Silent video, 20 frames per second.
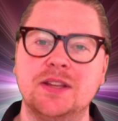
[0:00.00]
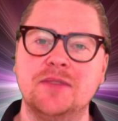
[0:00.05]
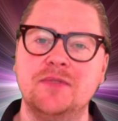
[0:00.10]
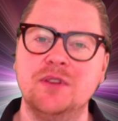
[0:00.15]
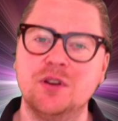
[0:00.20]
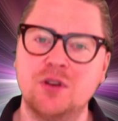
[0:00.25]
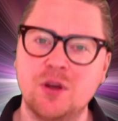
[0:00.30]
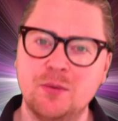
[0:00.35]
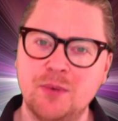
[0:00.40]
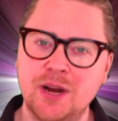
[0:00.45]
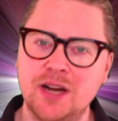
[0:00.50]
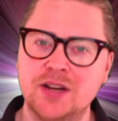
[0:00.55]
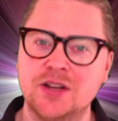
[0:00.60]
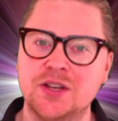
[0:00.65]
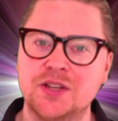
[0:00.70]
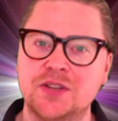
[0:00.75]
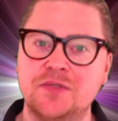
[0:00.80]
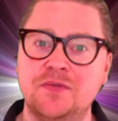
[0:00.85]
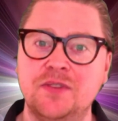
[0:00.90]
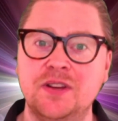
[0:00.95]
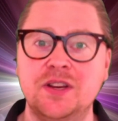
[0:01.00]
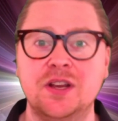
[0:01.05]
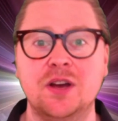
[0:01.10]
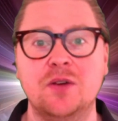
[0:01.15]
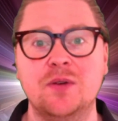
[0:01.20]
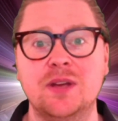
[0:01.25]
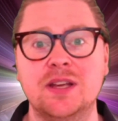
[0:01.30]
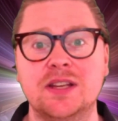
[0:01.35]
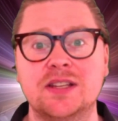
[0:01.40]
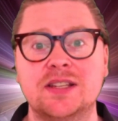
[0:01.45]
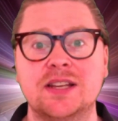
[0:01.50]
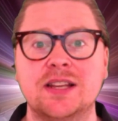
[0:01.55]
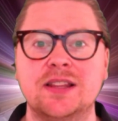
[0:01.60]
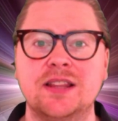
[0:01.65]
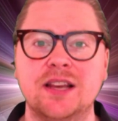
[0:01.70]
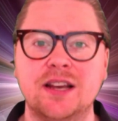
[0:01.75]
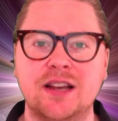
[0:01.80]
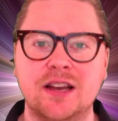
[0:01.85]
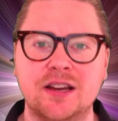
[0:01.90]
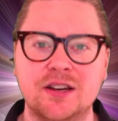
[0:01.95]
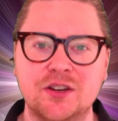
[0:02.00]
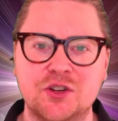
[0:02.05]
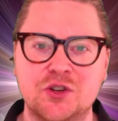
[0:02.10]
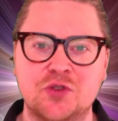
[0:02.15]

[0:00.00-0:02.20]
If you look at my last video, it said they're going to